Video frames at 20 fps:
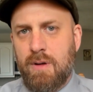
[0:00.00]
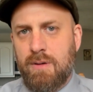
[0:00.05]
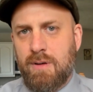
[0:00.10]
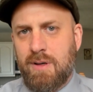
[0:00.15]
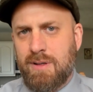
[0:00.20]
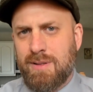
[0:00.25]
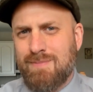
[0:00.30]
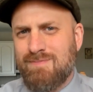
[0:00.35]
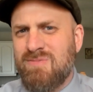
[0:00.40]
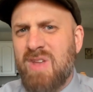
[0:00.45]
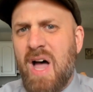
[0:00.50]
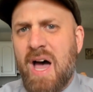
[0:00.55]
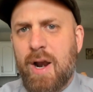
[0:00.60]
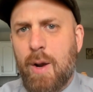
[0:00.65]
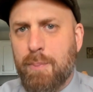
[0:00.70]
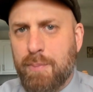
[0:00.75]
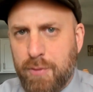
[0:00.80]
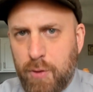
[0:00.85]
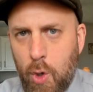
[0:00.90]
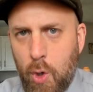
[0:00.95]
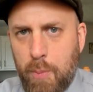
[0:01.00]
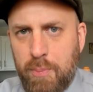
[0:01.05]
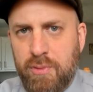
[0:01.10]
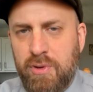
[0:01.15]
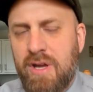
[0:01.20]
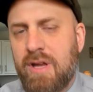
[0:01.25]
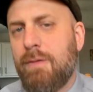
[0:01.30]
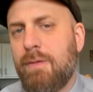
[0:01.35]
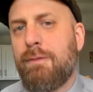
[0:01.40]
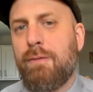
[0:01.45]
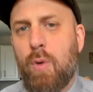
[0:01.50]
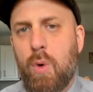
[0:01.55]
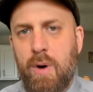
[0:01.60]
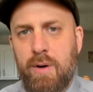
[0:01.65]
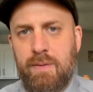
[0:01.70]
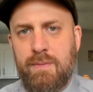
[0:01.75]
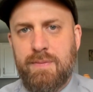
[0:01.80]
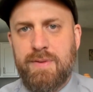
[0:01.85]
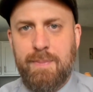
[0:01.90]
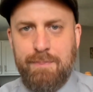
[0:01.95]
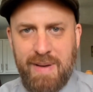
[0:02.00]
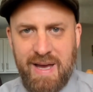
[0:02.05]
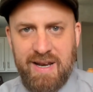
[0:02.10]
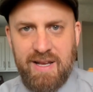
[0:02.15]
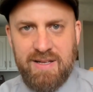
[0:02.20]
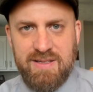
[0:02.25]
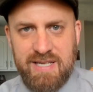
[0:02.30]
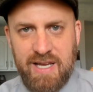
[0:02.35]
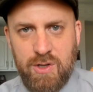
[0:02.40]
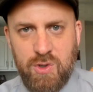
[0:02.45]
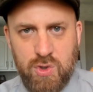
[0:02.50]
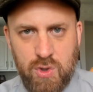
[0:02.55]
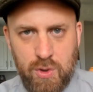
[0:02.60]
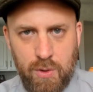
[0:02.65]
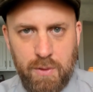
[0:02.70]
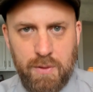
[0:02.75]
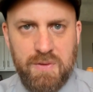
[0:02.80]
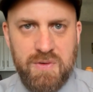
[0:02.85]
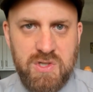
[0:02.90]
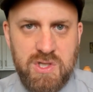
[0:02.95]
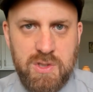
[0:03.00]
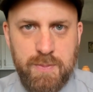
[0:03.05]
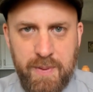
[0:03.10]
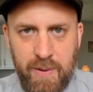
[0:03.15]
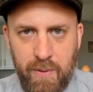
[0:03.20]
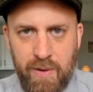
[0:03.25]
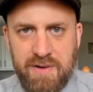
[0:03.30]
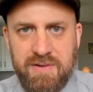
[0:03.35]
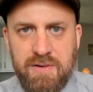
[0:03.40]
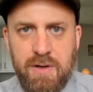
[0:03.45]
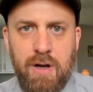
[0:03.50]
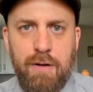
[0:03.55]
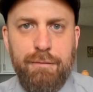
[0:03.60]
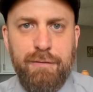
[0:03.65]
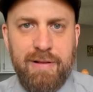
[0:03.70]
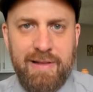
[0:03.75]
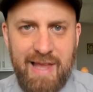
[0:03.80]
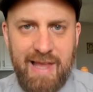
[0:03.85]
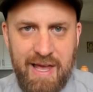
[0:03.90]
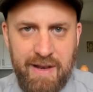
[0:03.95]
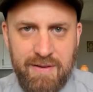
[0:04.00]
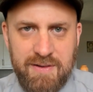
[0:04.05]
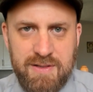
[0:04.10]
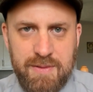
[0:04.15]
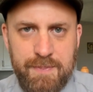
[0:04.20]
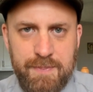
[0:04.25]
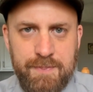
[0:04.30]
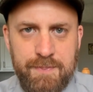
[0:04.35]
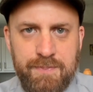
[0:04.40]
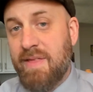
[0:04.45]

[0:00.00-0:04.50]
not appropriate for the penitential spirit of Lent.